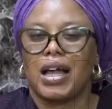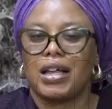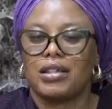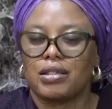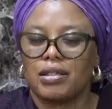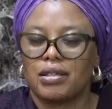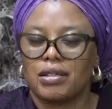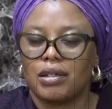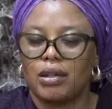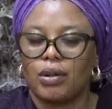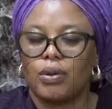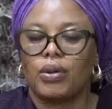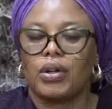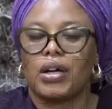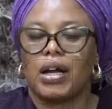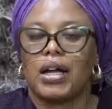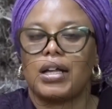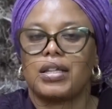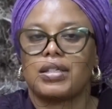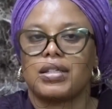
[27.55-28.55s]
as long
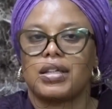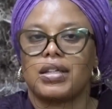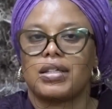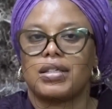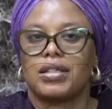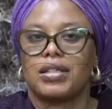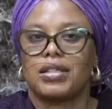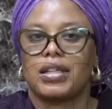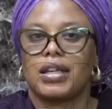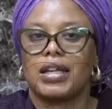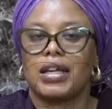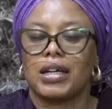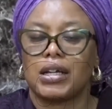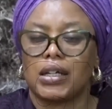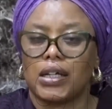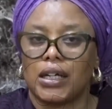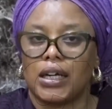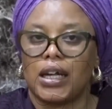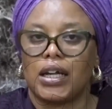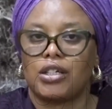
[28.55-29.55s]
as it is in
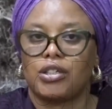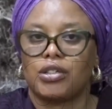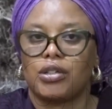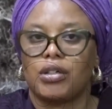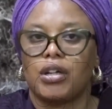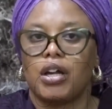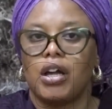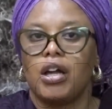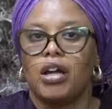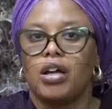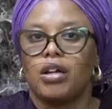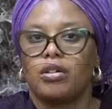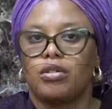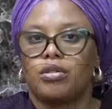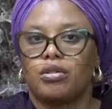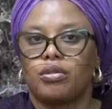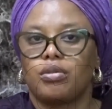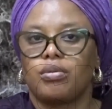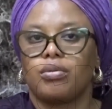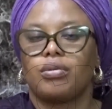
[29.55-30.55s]
connection
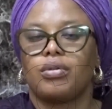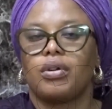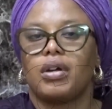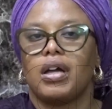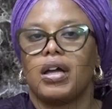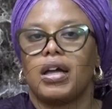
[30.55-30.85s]
to